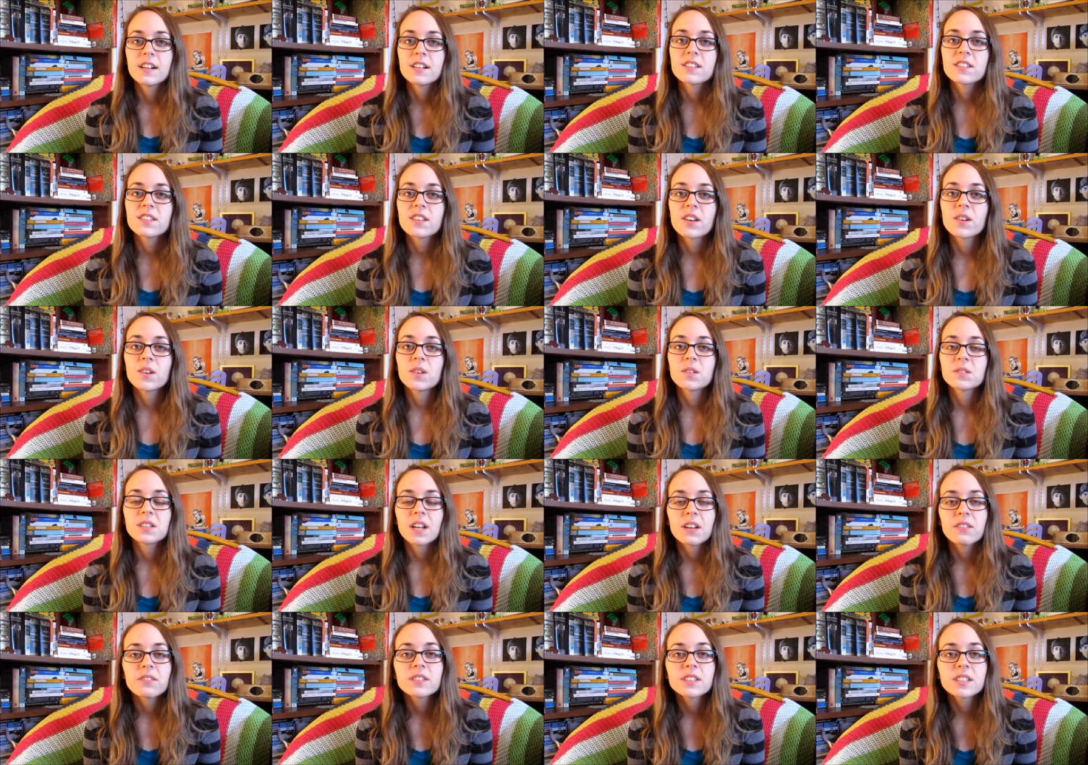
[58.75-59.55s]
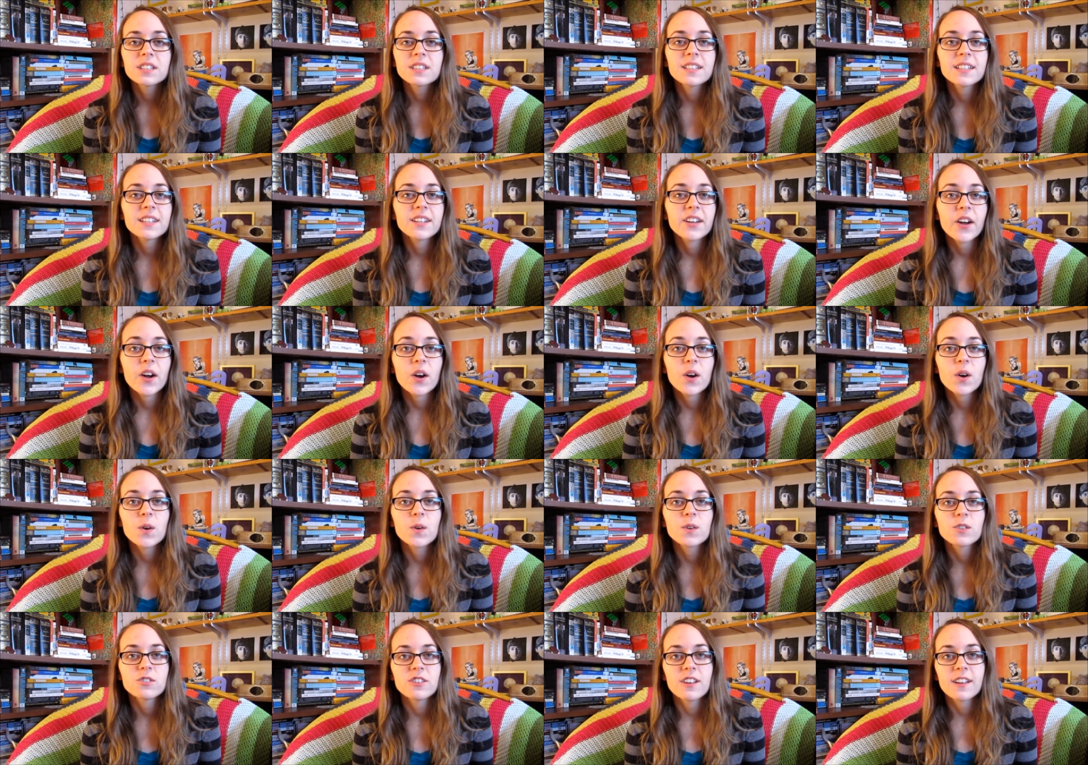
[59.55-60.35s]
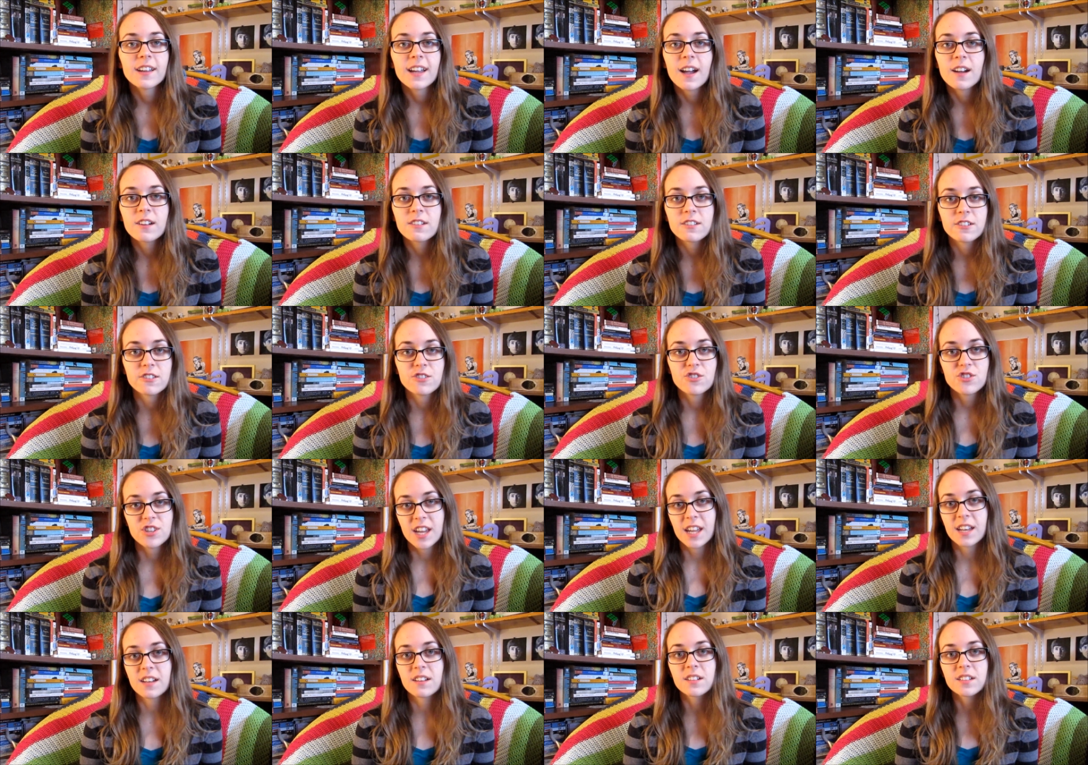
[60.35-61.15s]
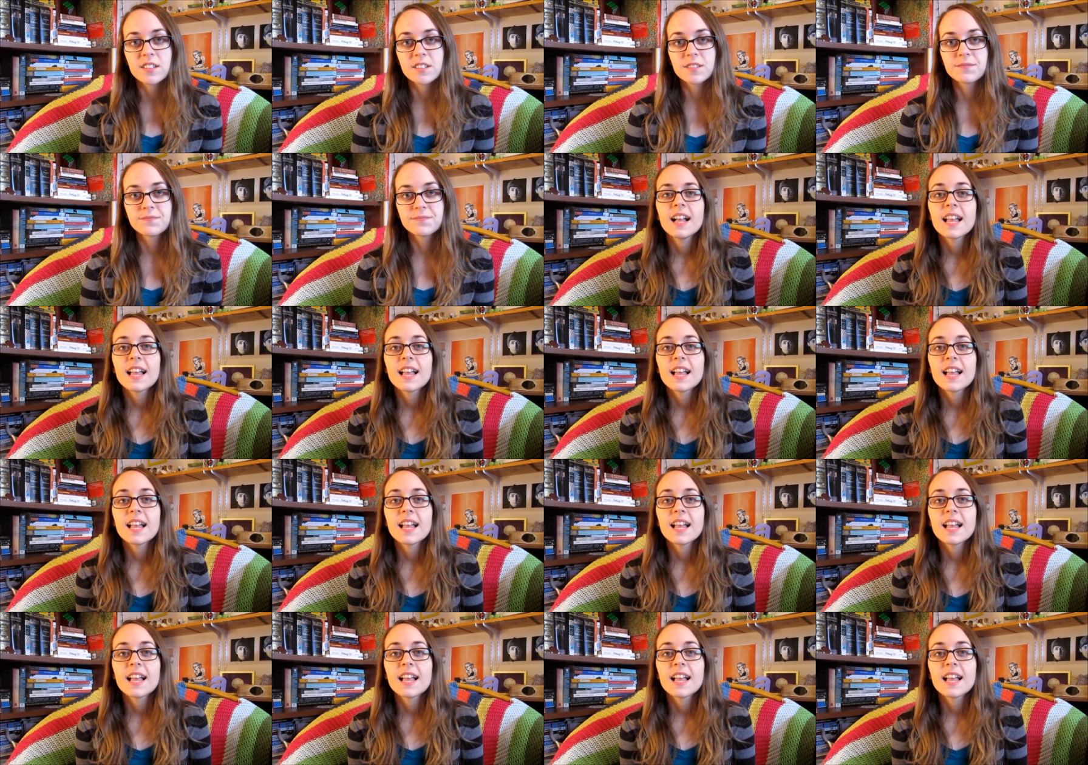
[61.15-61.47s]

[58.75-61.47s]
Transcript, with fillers: So definitely go check out her channel.